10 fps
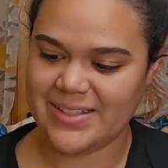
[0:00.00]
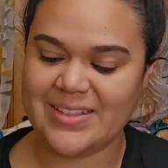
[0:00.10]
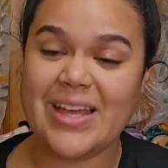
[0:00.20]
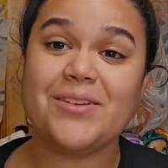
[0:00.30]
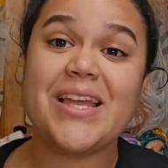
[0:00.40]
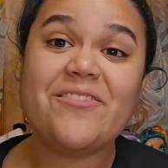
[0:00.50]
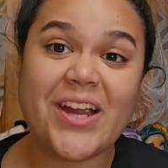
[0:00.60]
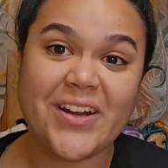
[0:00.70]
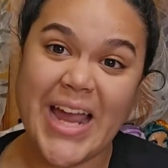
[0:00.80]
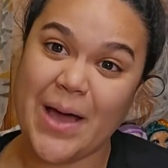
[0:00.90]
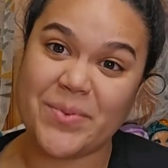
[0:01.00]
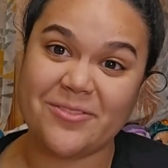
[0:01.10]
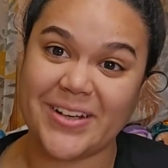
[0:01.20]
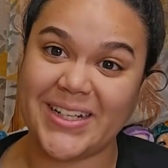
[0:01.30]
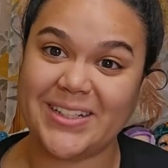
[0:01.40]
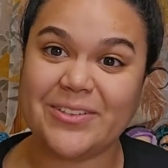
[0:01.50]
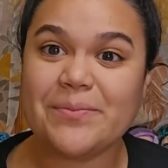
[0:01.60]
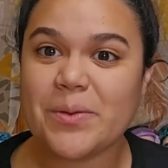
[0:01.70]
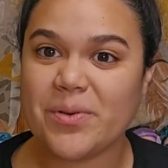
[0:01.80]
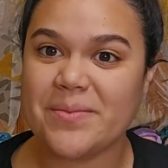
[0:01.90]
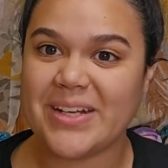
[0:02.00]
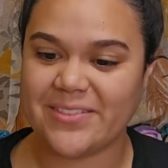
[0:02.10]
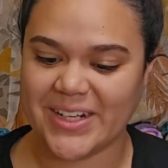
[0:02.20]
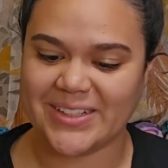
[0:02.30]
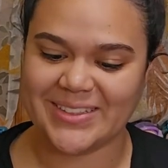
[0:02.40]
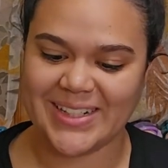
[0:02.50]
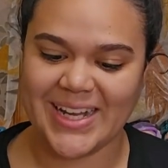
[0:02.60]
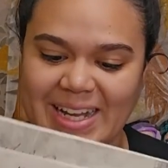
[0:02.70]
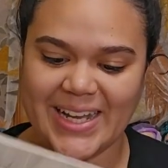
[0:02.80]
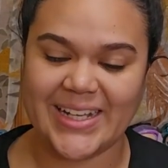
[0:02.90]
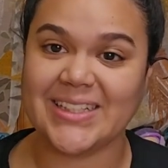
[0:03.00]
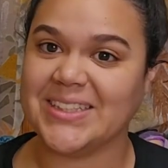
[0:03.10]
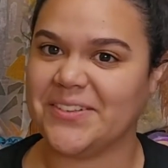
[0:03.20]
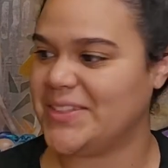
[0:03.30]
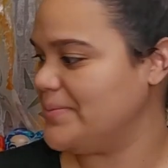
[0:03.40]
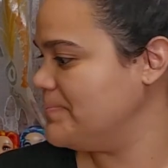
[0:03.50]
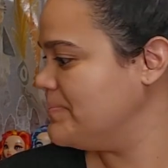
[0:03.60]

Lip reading: that was a very happy find from the primitive hair. I loved it.